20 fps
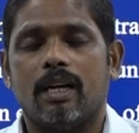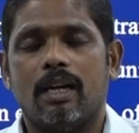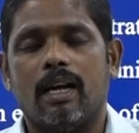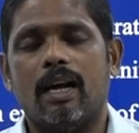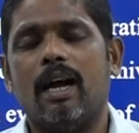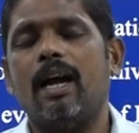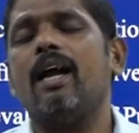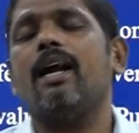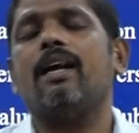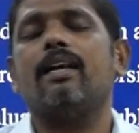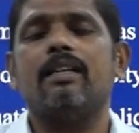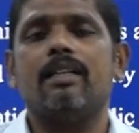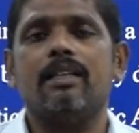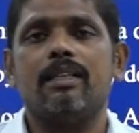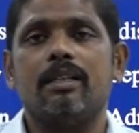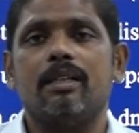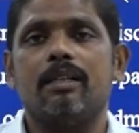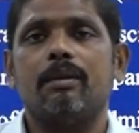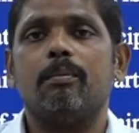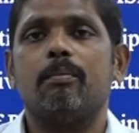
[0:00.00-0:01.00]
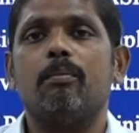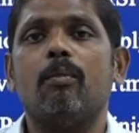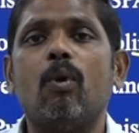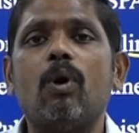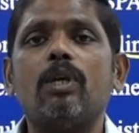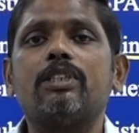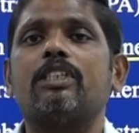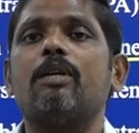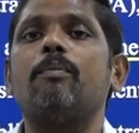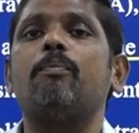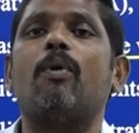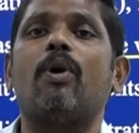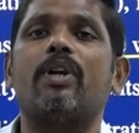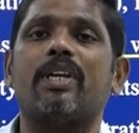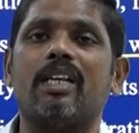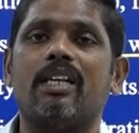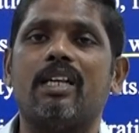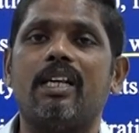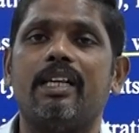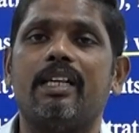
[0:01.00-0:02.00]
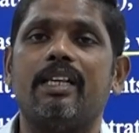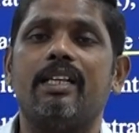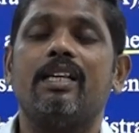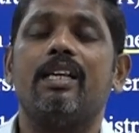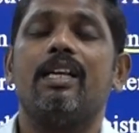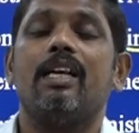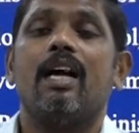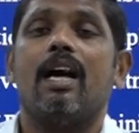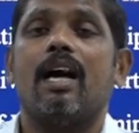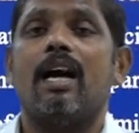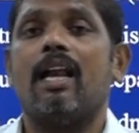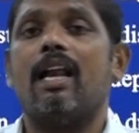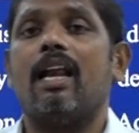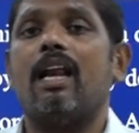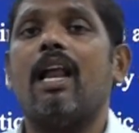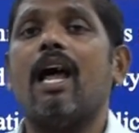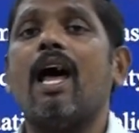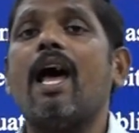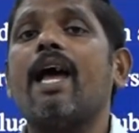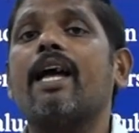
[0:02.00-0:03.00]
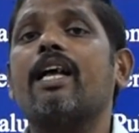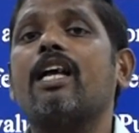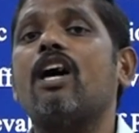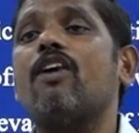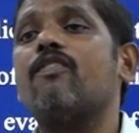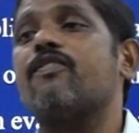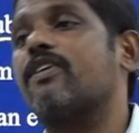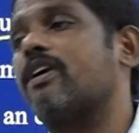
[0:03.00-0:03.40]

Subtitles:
and most importantly, a lack of